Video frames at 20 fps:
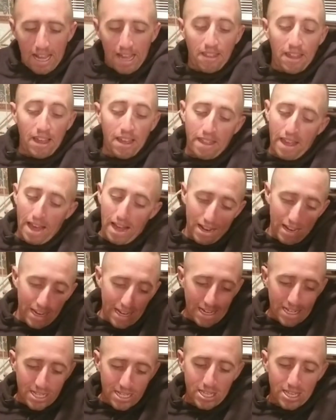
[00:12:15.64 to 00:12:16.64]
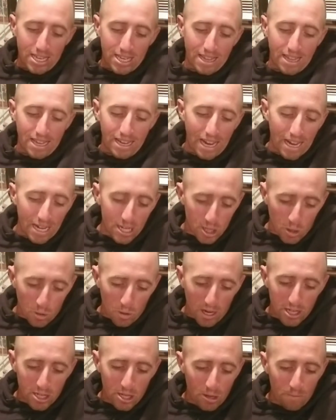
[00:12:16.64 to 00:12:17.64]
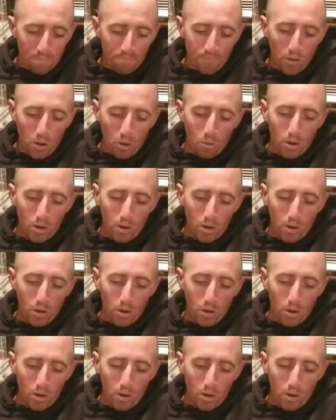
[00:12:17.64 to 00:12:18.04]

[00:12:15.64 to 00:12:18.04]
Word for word: And then that leads to the next question,